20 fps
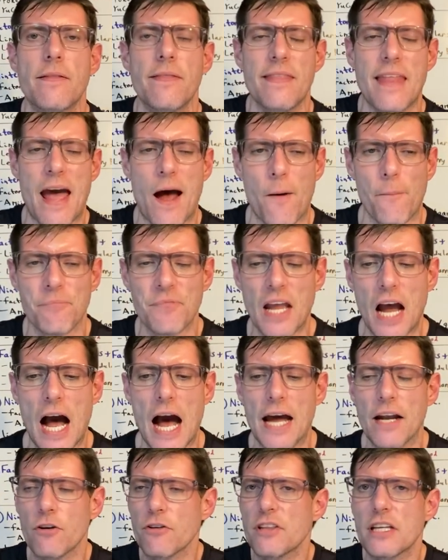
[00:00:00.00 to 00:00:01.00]
Now,
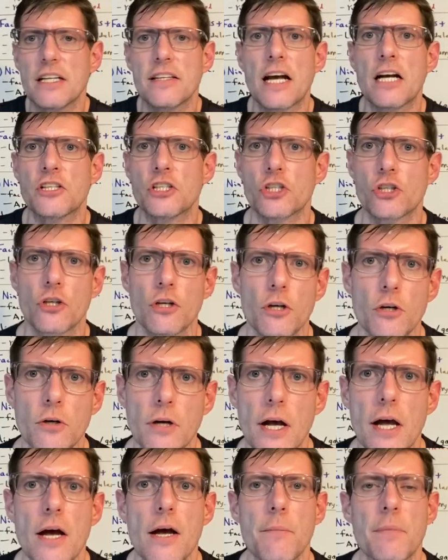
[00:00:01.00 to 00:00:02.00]
I don't think that's
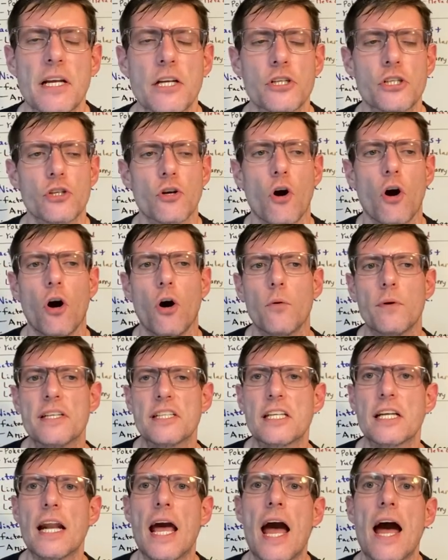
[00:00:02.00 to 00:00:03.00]
true, because you're
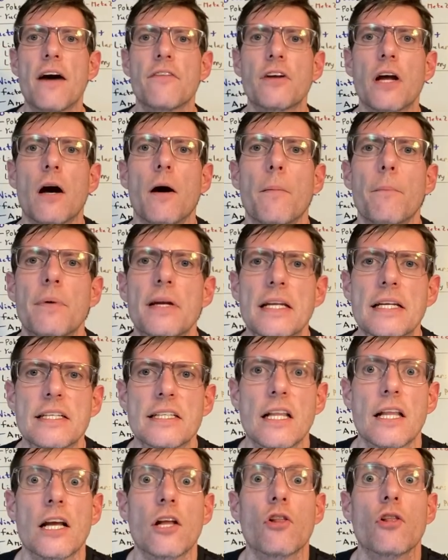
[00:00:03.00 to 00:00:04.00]
always going to have
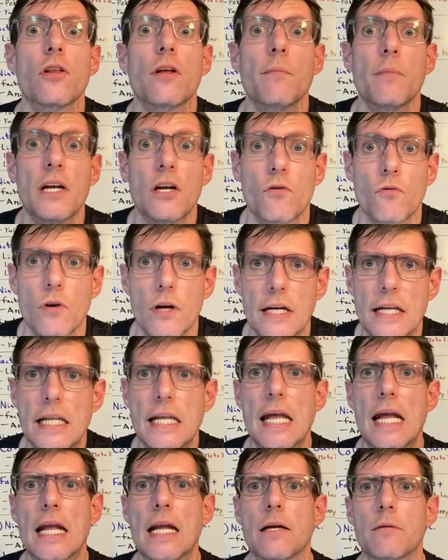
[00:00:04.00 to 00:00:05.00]
companies like Limited Run
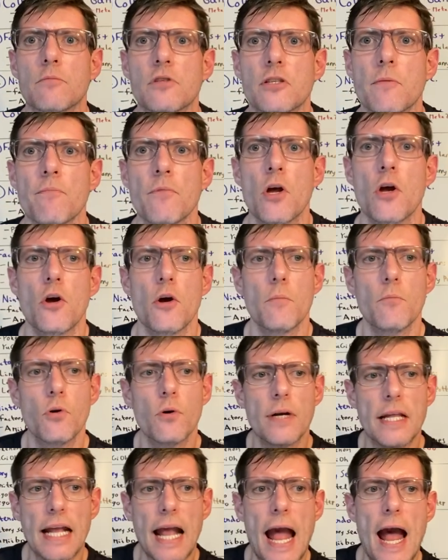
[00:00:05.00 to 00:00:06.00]
Games
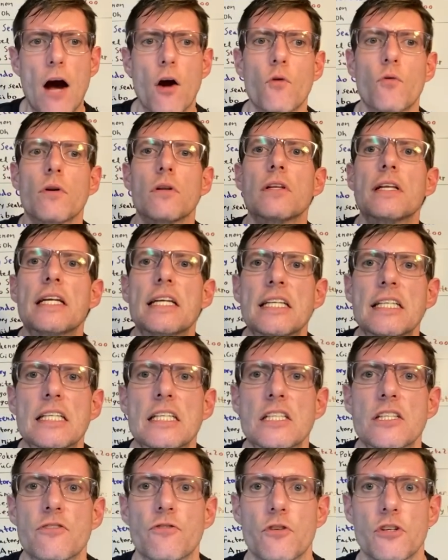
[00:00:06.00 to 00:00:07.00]
putting out
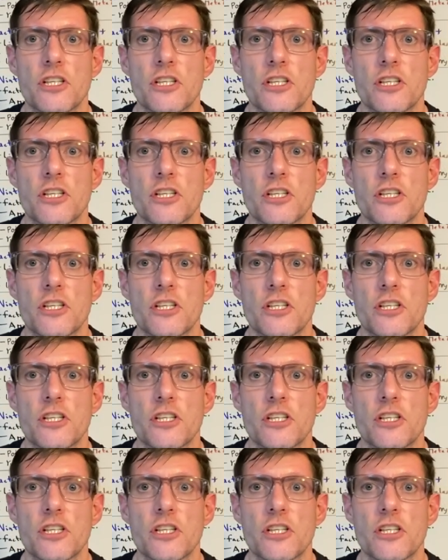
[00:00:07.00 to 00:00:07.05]
releases for